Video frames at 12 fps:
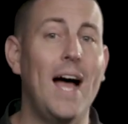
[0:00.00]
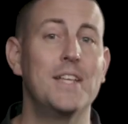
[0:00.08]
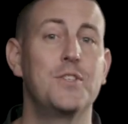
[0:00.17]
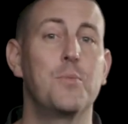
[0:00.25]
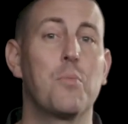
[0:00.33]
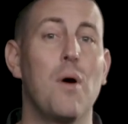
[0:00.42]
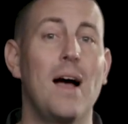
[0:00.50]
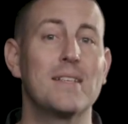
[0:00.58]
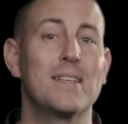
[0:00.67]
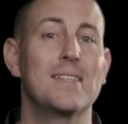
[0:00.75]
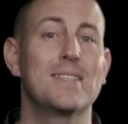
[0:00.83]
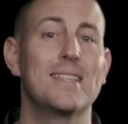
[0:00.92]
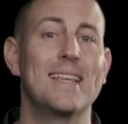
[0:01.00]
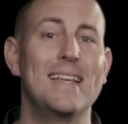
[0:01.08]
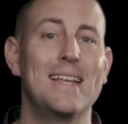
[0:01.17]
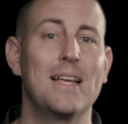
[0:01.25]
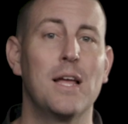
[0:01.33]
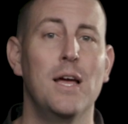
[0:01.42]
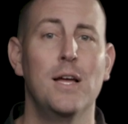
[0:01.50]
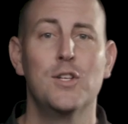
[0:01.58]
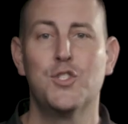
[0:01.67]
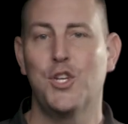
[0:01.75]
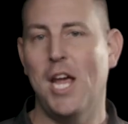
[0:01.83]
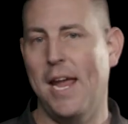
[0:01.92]
as you process leading
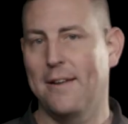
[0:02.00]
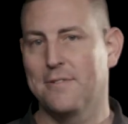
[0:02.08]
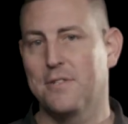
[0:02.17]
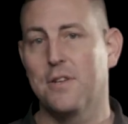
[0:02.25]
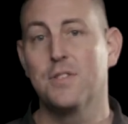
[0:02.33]
change.